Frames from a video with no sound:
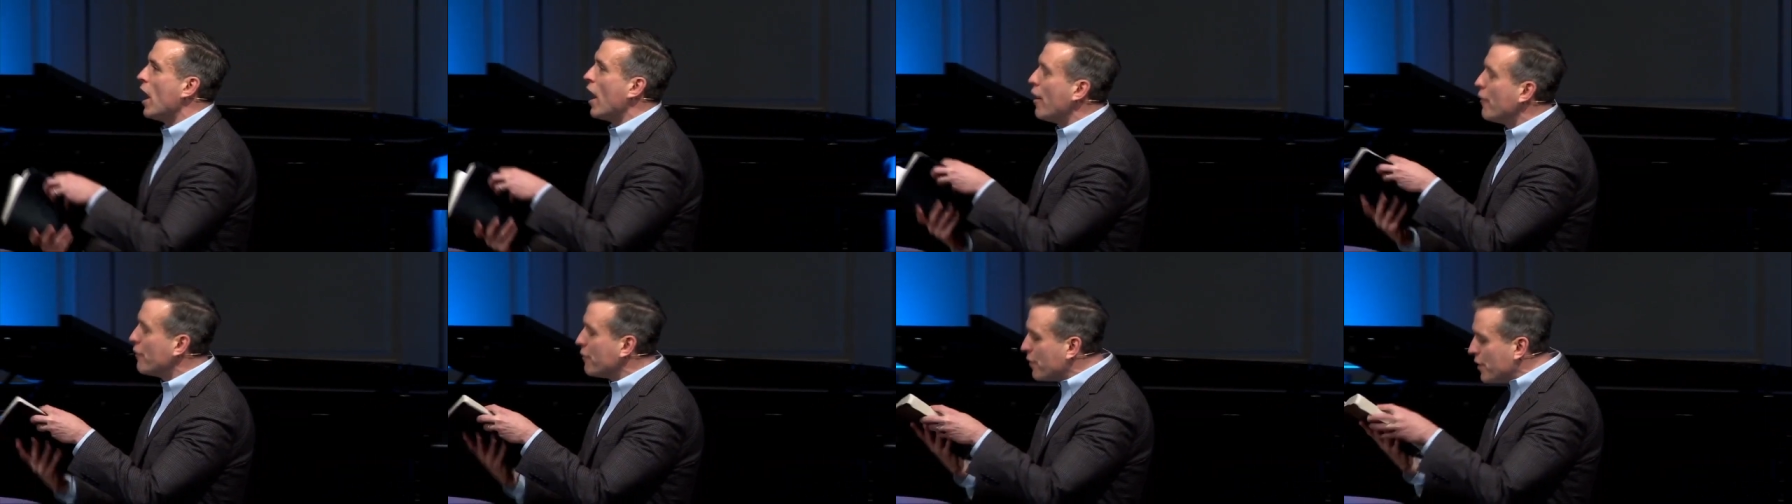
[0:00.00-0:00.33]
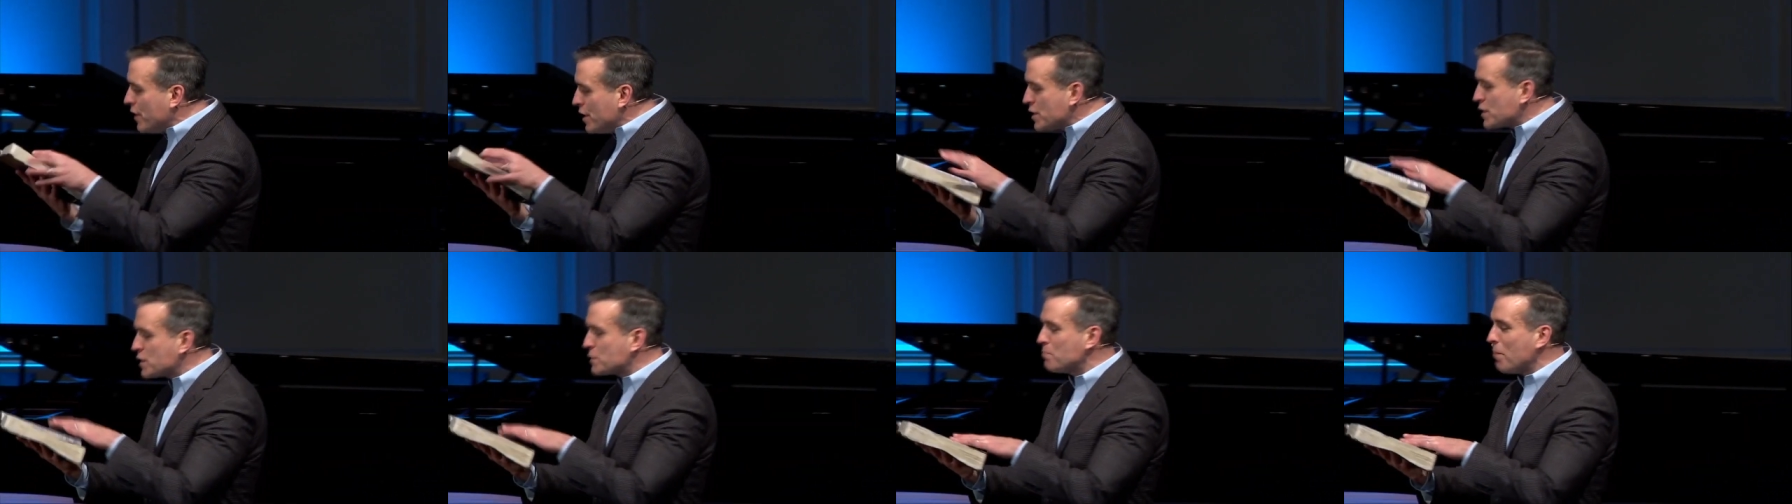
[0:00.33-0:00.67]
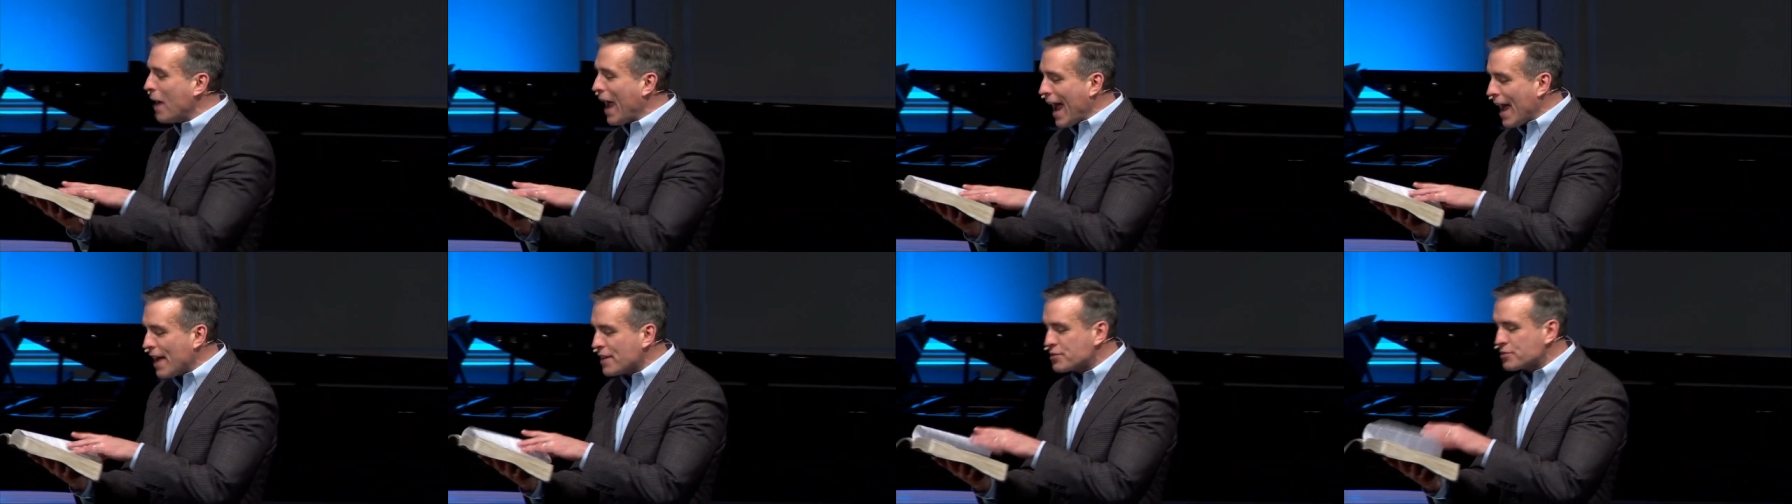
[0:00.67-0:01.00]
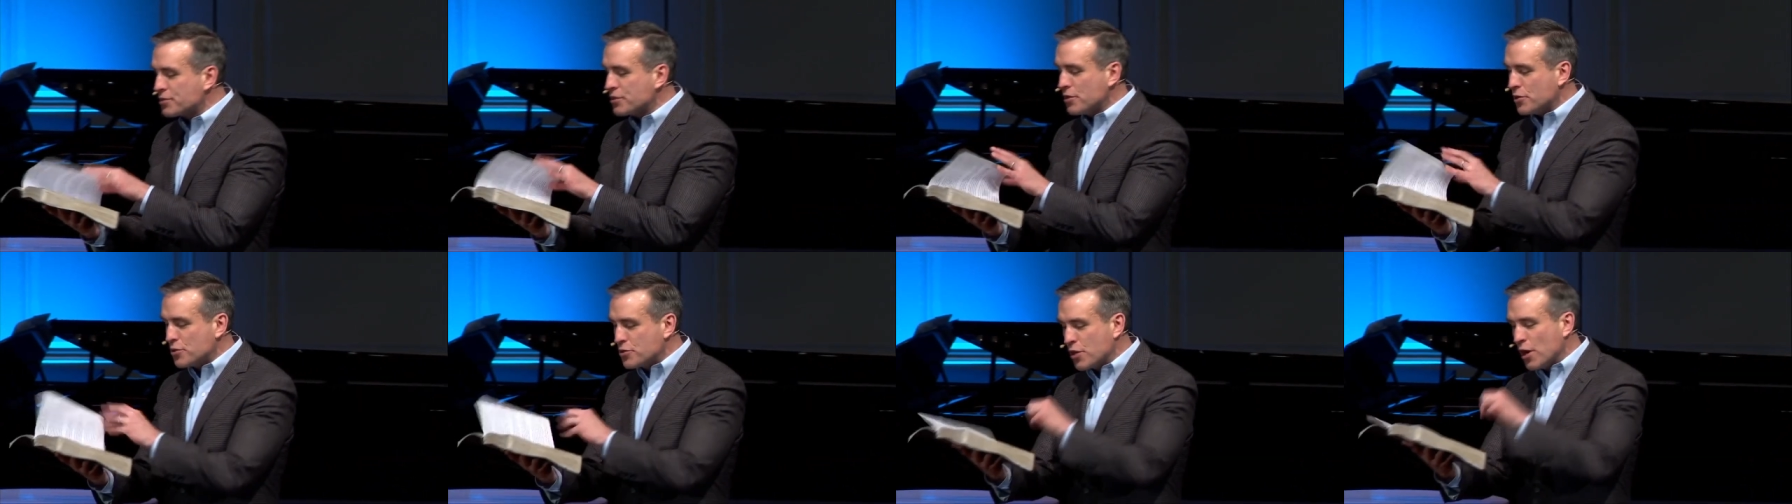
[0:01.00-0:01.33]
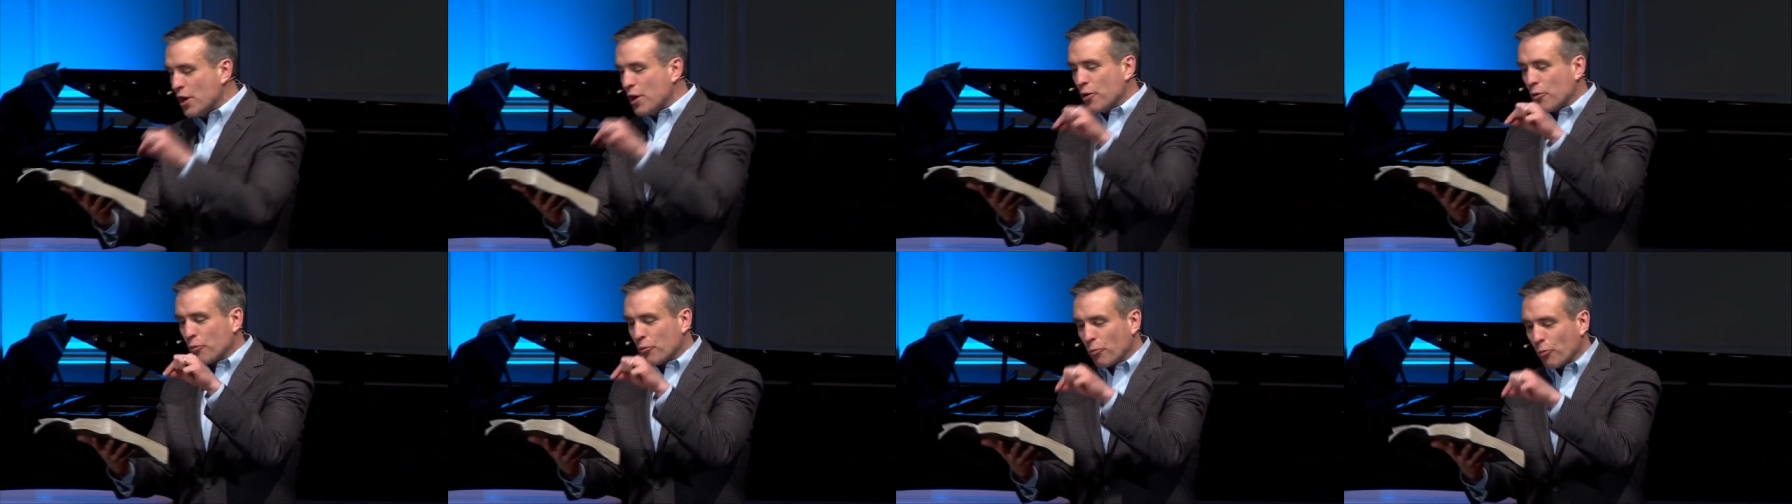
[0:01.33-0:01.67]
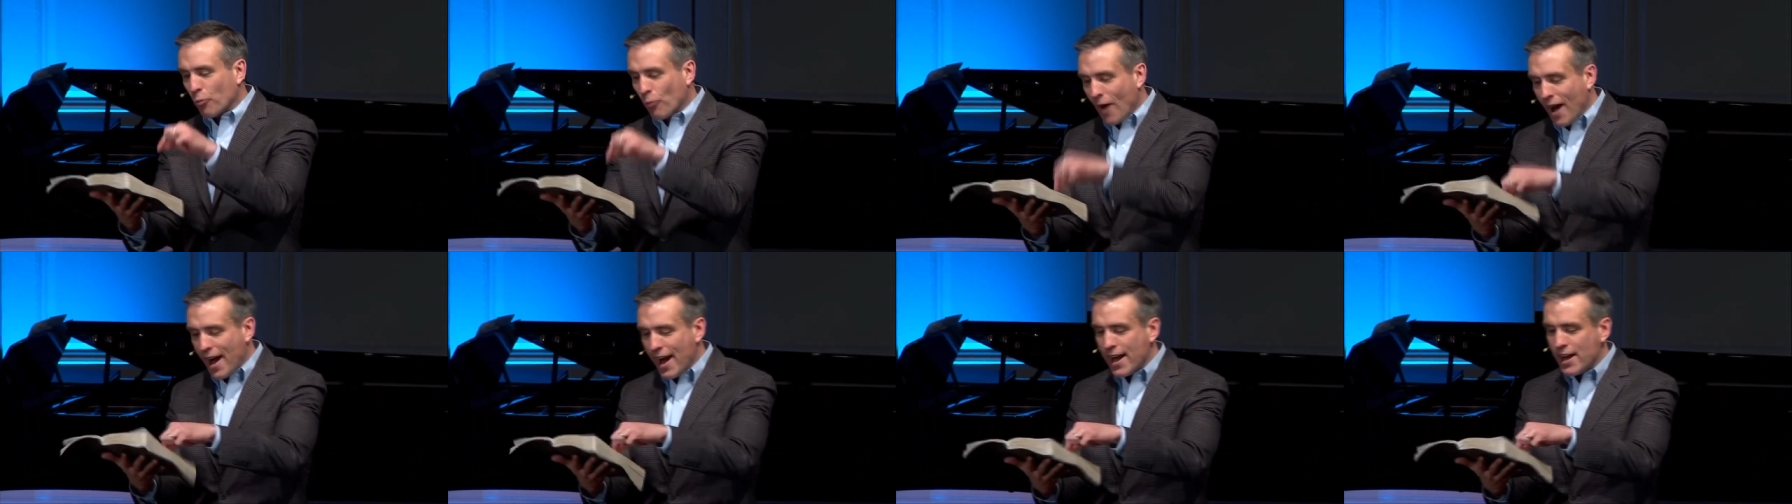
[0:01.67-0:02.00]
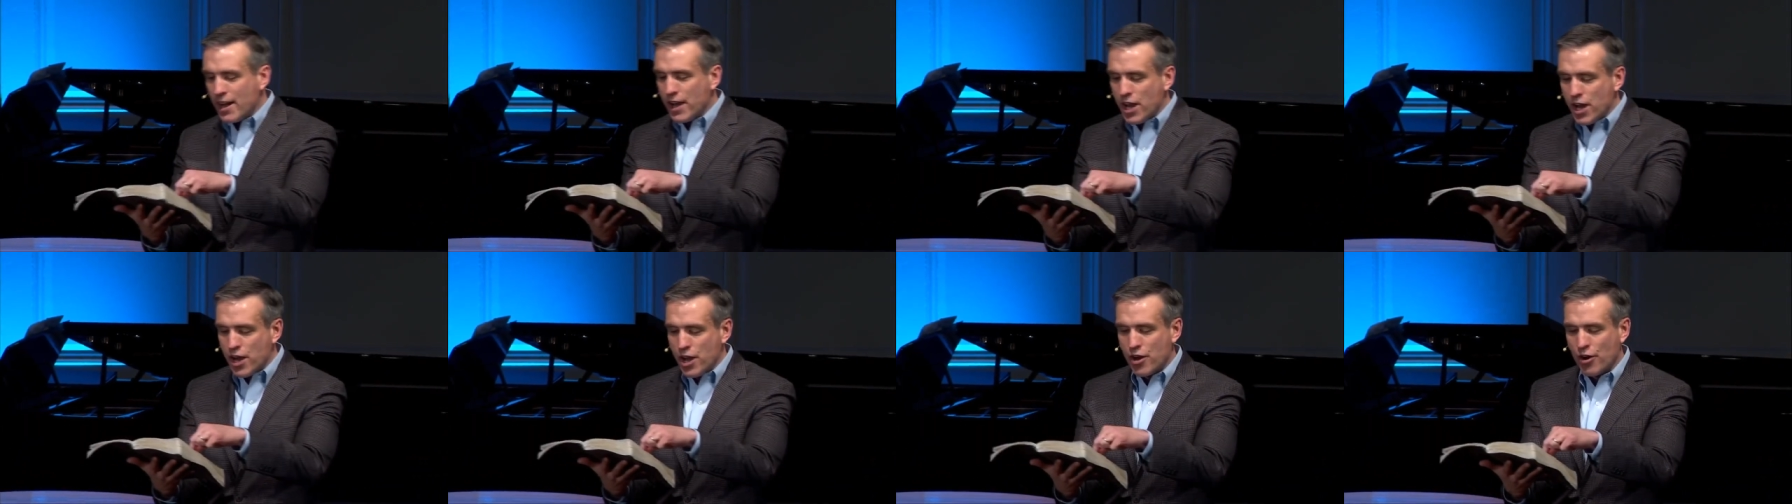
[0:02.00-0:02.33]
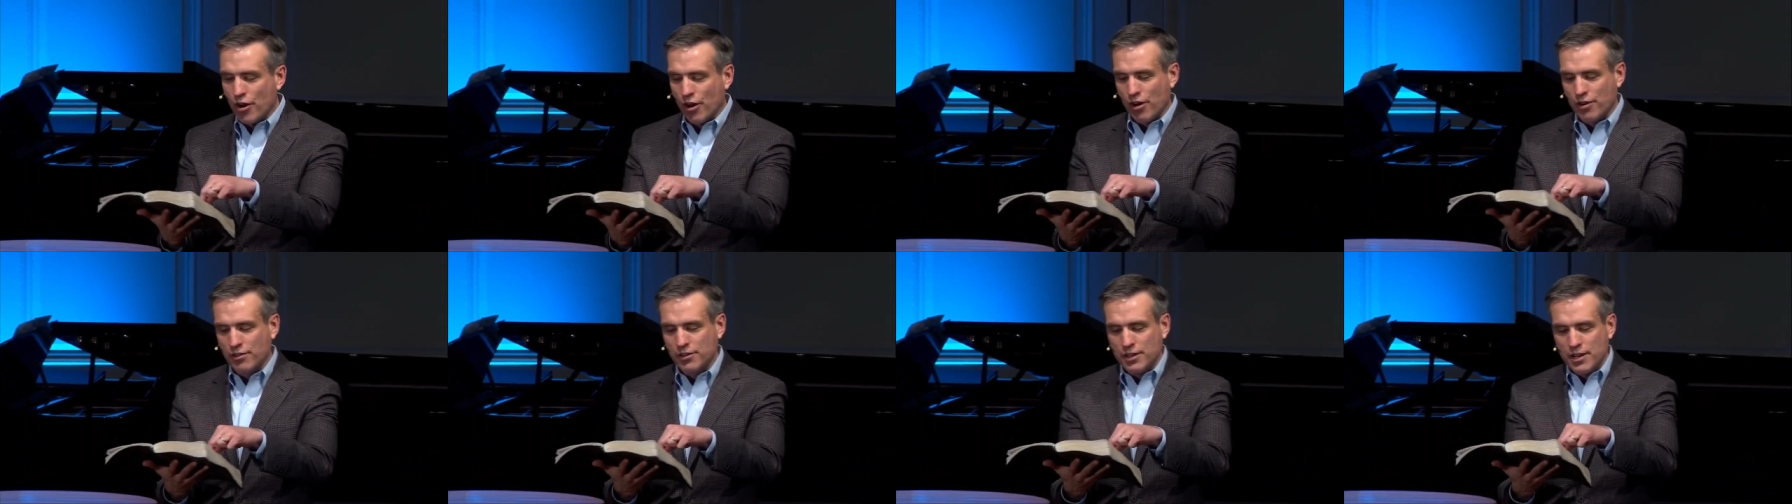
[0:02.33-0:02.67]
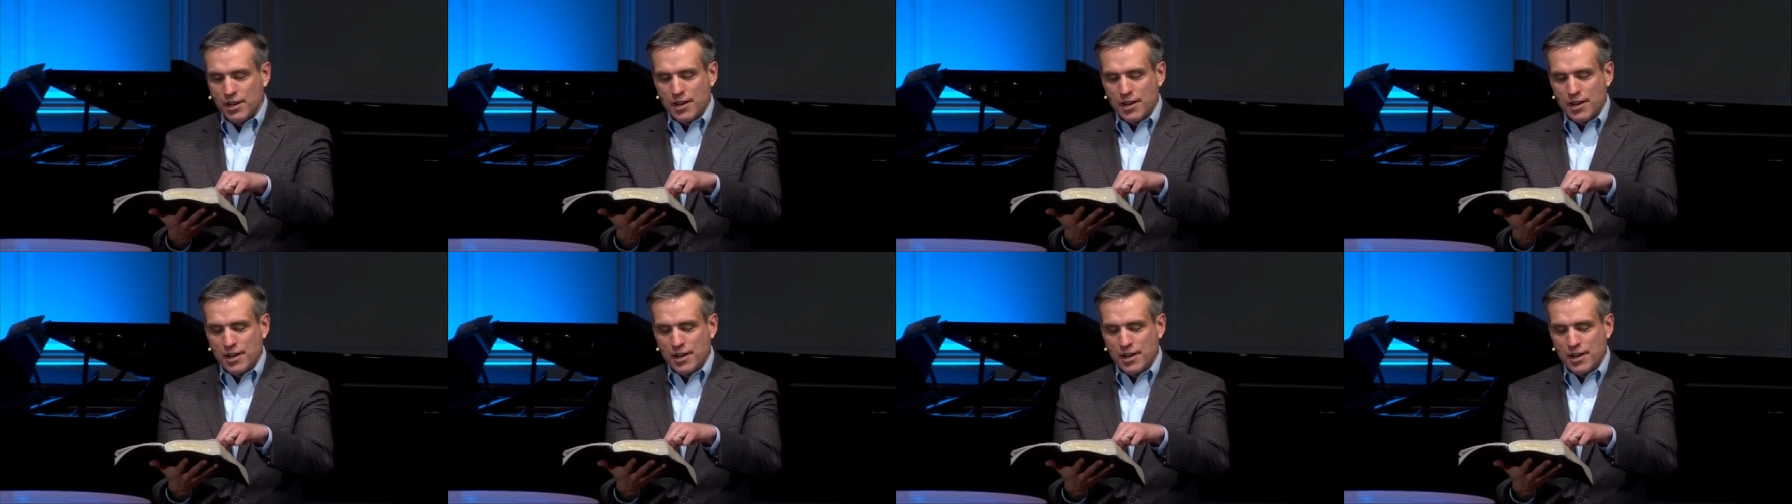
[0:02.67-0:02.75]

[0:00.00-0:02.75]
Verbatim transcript: of this passage right here.